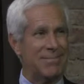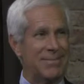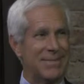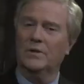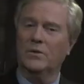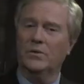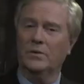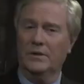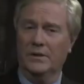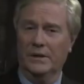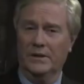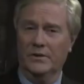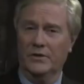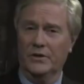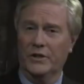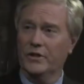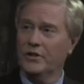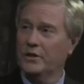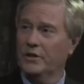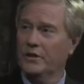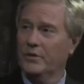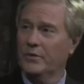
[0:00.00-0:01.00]
So
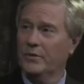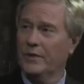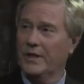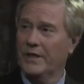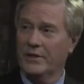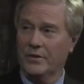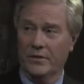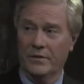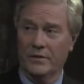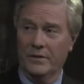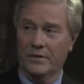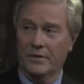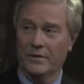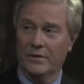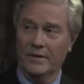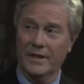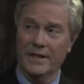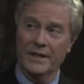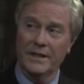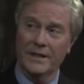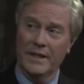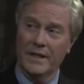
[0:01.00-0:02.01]
essentially you guys are a
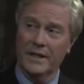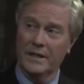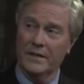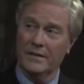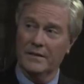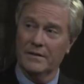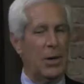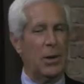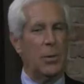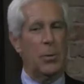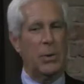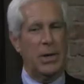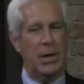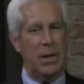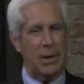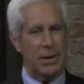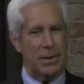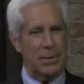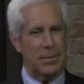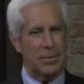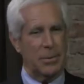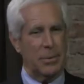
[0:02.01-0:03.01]
think tank? We
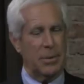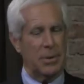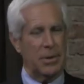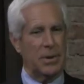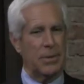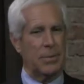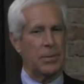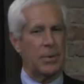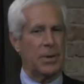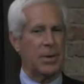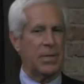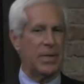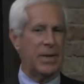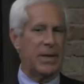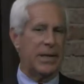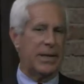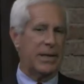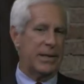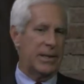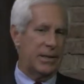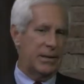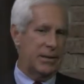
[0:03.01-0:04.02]
are. We're a
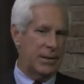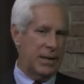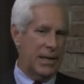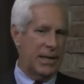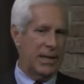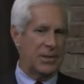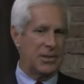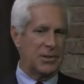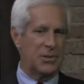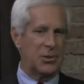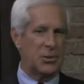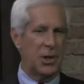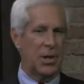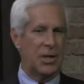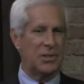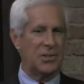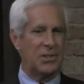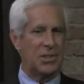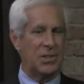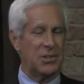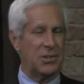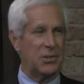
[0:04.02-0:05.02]
think and, as John
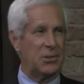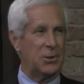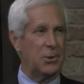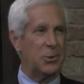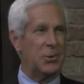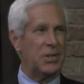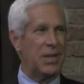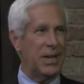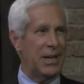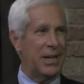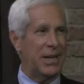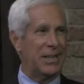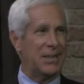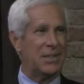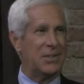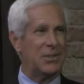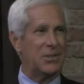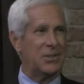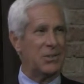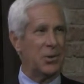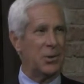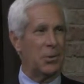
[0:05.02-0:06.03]
says, do tank.
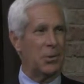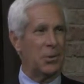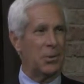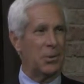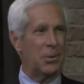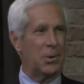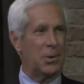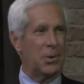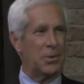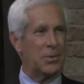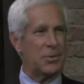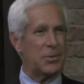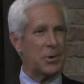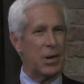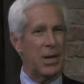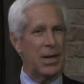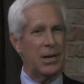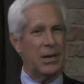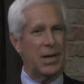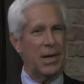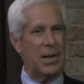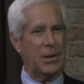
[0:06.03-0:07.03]
So we're
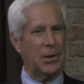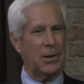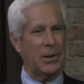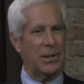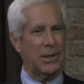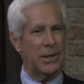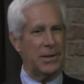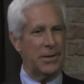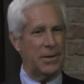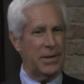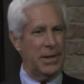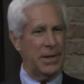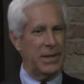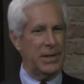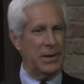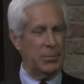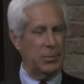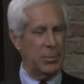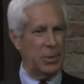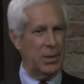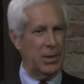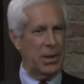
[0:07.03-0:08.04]
trying not only to think
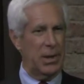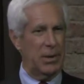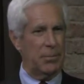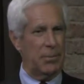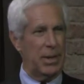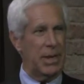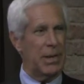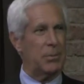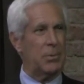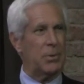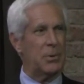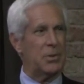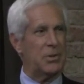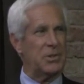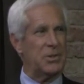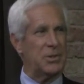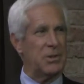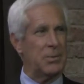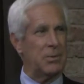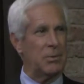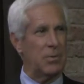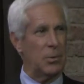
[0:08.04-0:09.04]
and put out papers
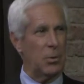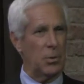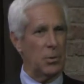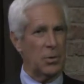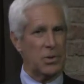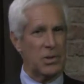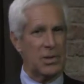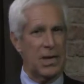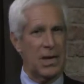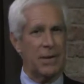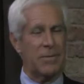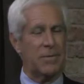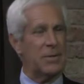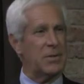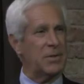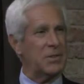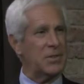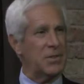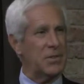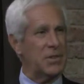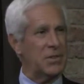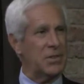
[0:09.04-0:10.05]
and hold
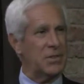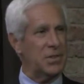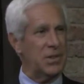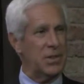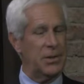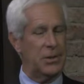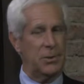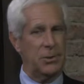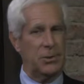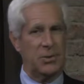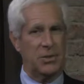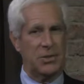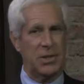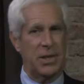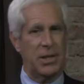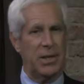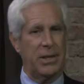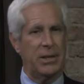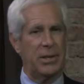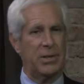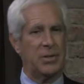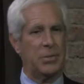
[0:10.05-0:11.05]
conferences and do
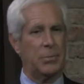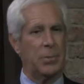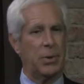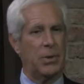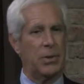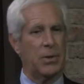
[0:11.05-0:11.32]
studies, but